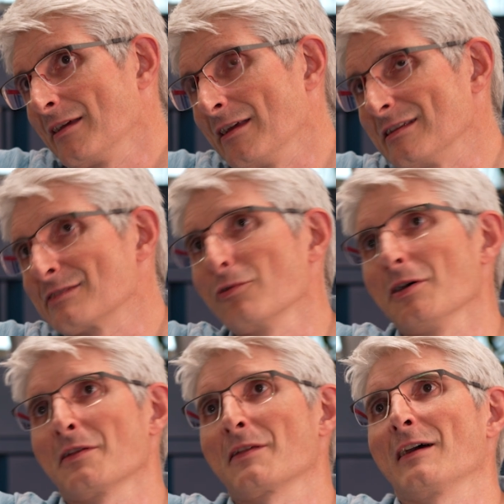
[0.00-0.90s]
it is
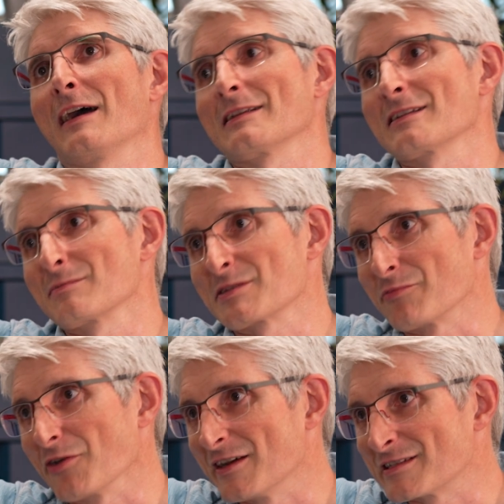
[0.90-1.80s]
worth adding some
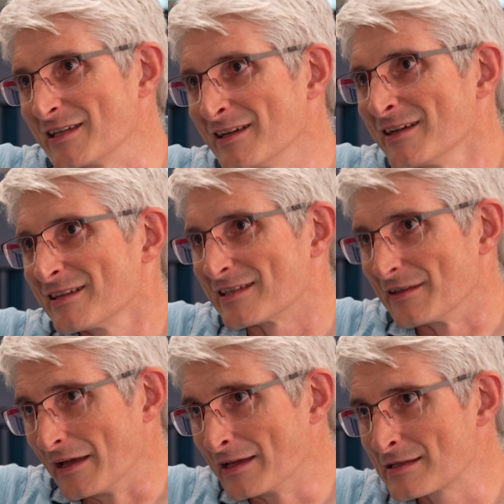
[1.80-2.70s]
sobriety to
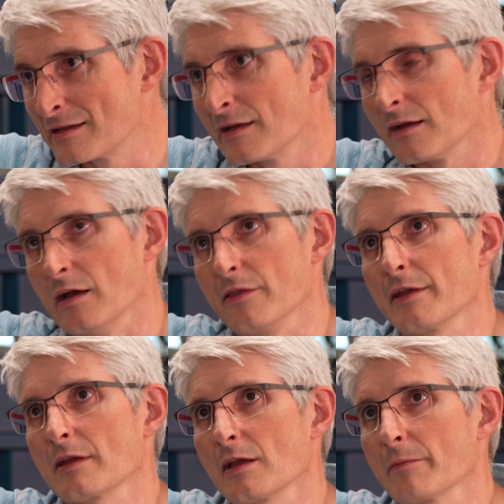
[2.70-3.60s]
this and
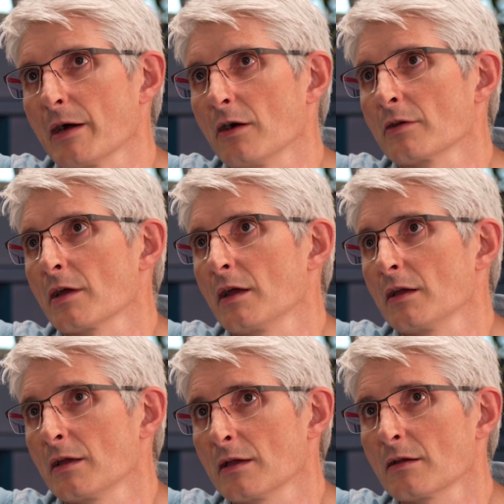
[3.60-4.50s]
thinking about,
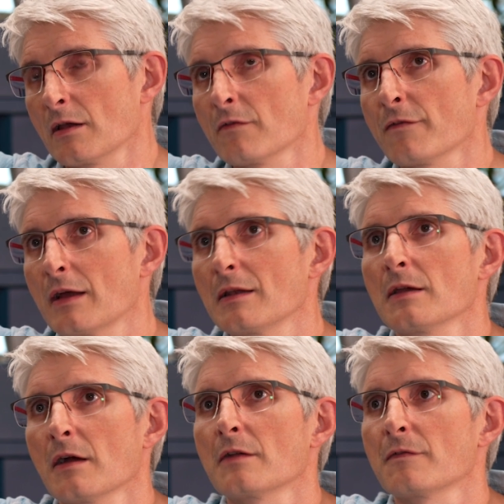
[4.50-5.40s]
okay, in a fairly
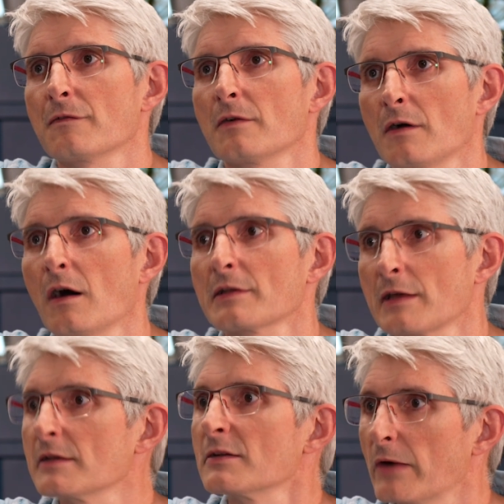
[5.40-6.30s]
kind of
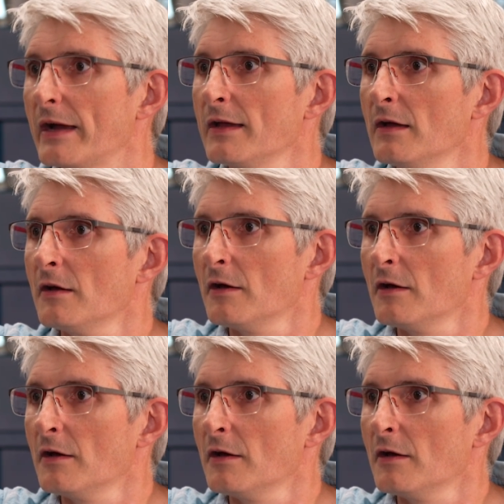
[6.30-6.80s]
hard-headed way